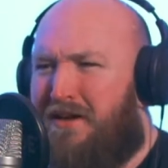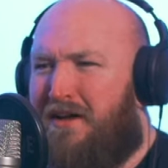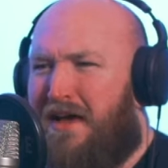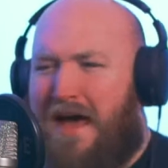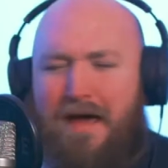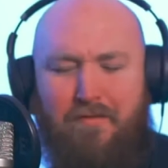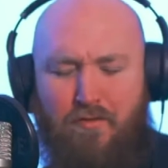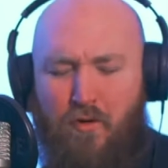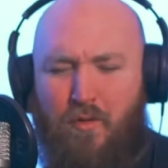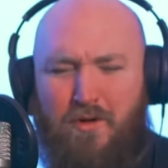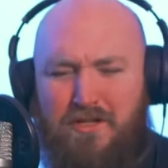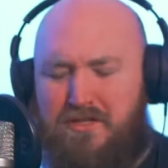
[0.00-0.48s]

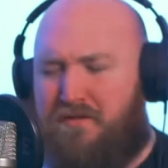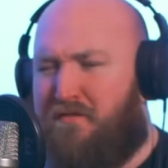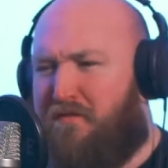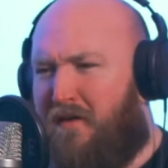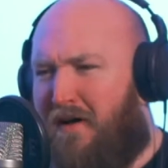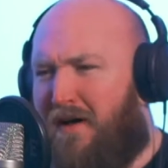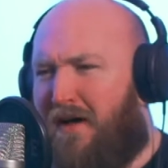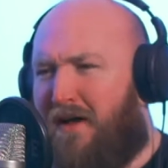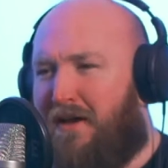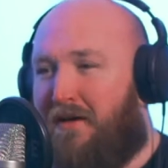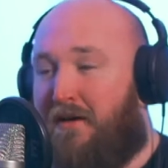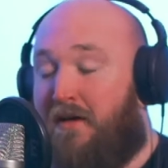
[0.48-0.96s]
Everyone's
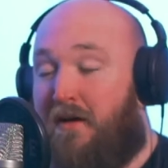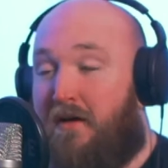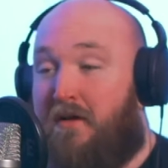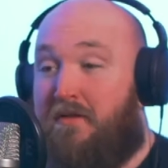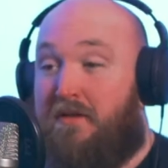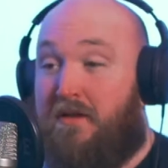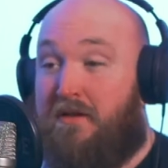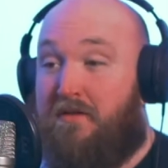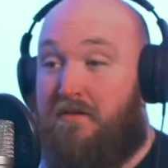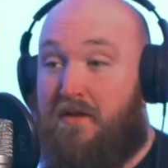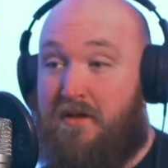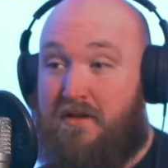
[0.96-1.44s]
fine.
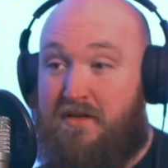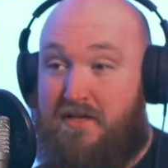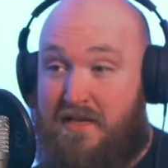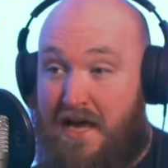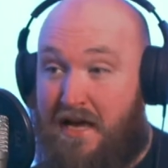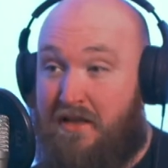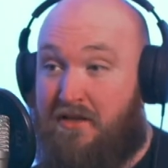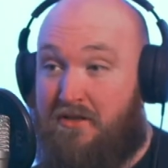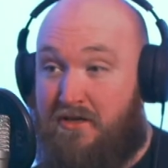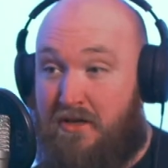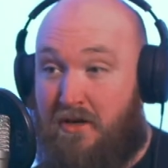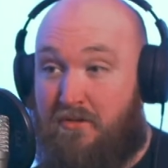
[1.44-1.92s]
The, the
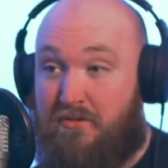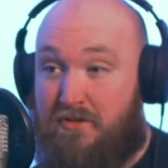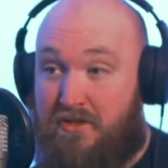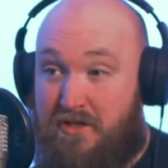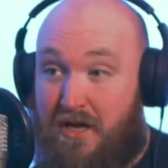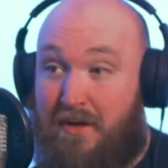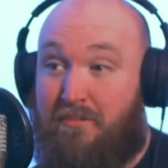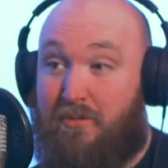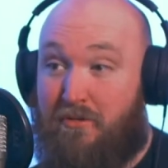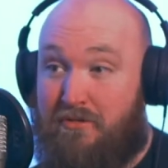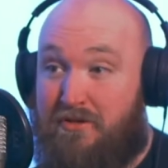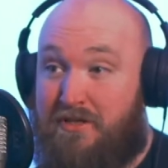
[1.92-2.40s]
death toll
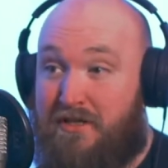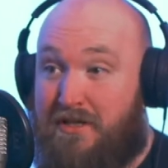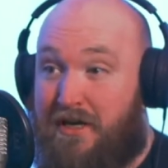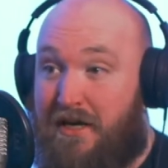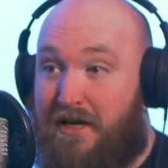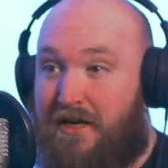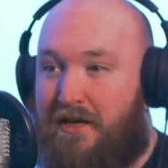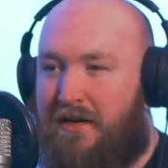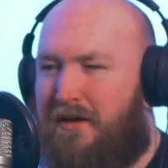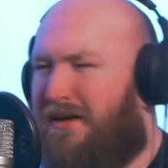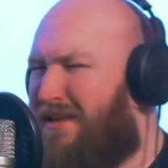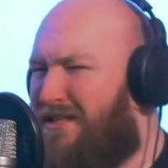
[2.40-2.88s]
doubled
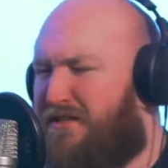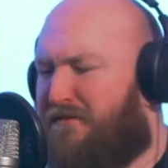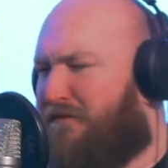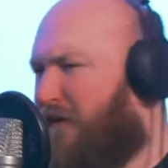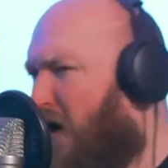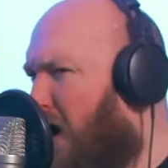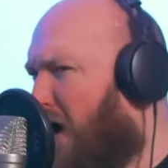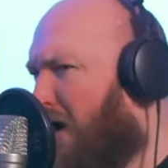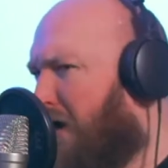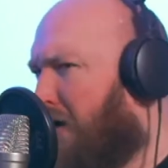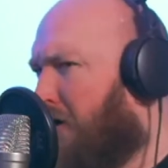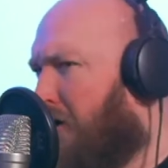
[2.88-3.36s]
today. It's
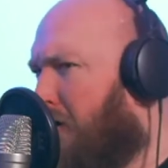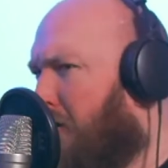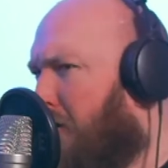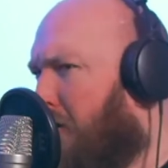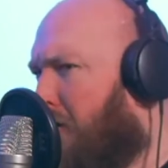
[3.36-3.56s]
fine.